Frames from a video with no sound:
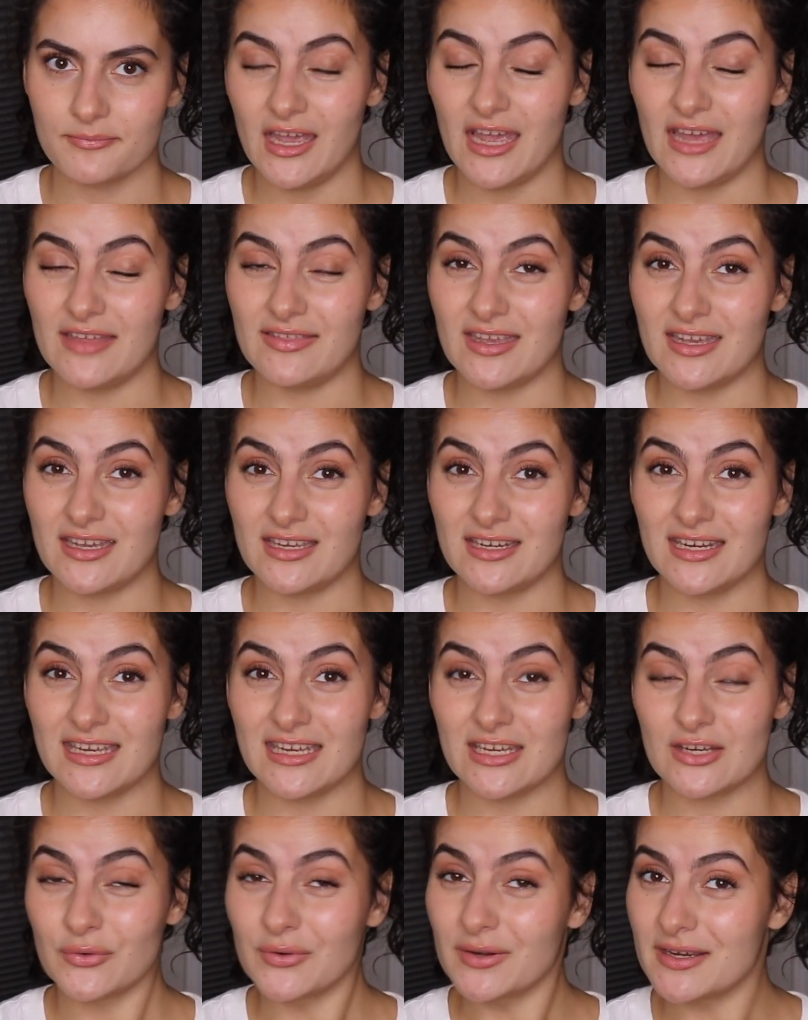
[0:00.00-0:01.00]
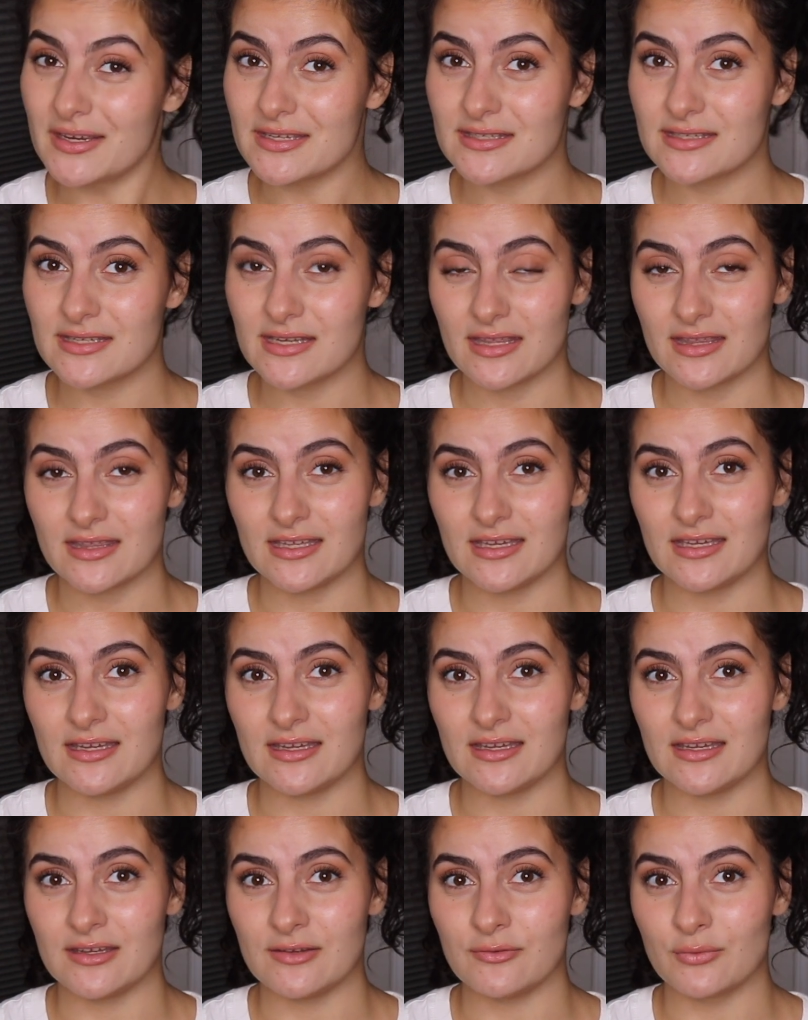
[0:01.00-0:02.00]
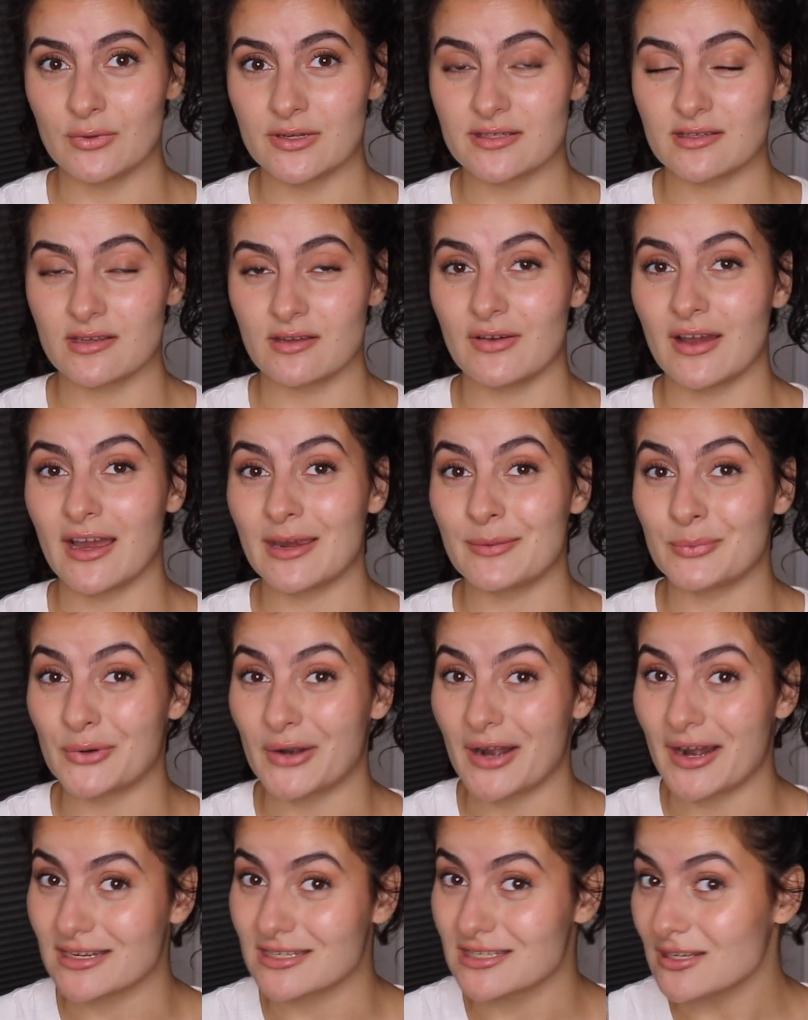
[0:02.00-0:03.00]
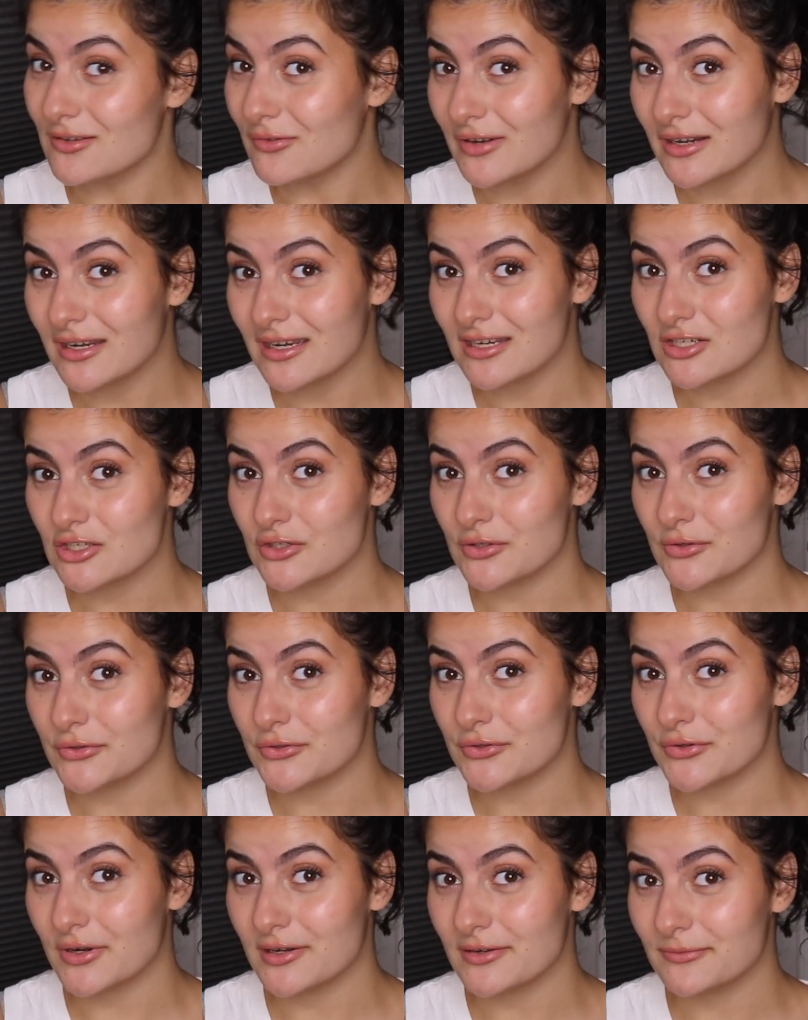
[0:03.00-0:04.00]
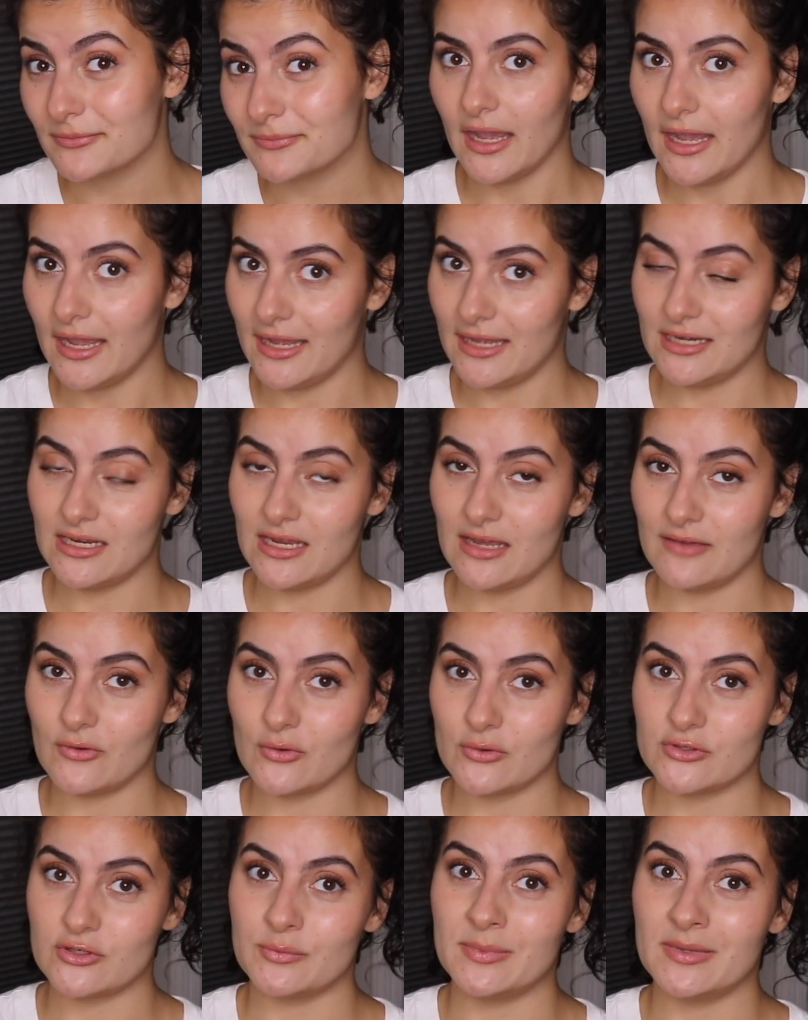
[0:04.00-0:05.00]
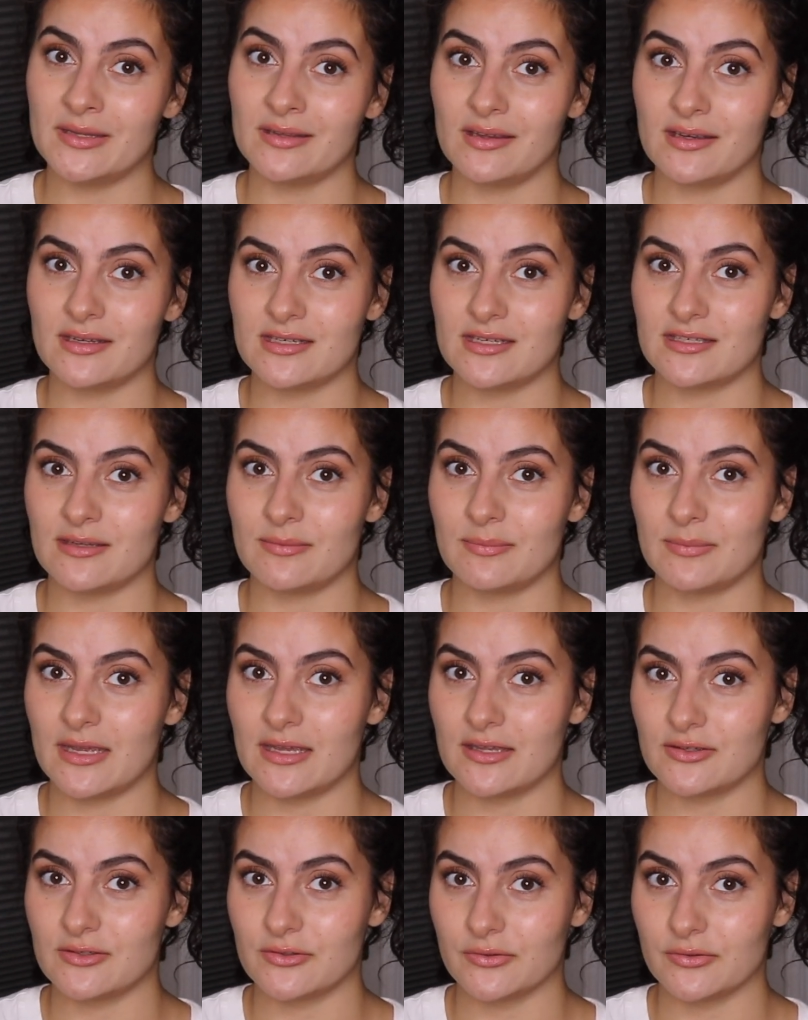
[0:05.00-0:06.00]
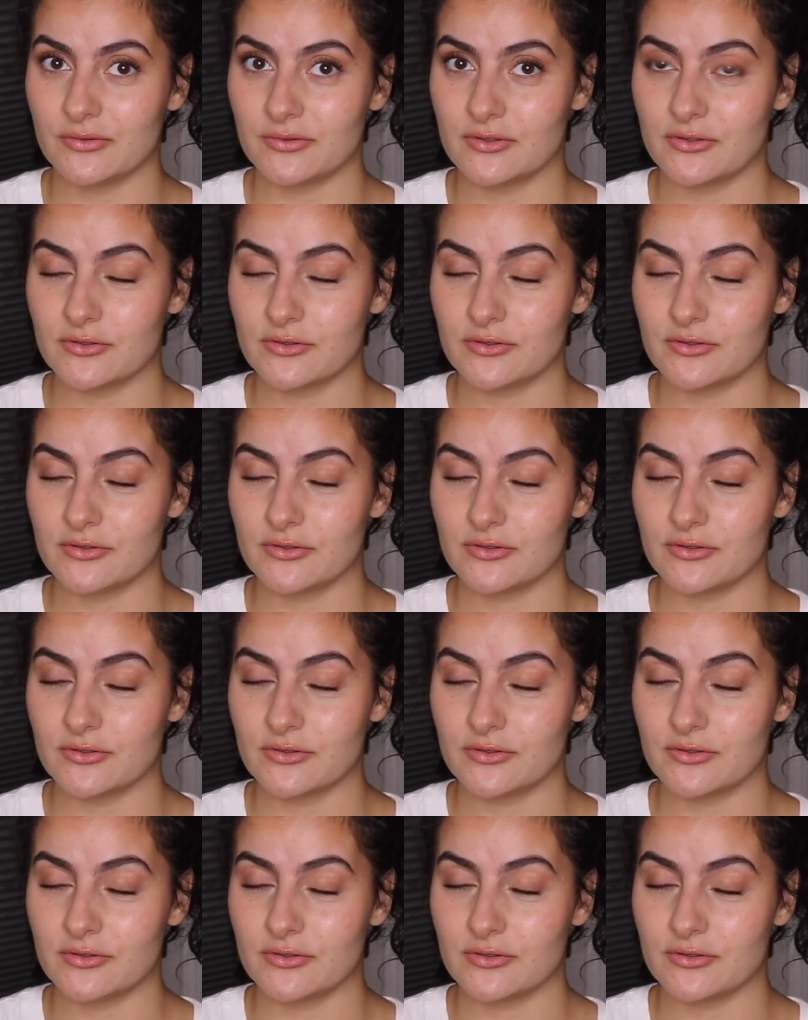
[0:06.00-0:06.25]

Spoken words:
And they can increase the risk of hyperactivity in children and have also been linked to some cancers.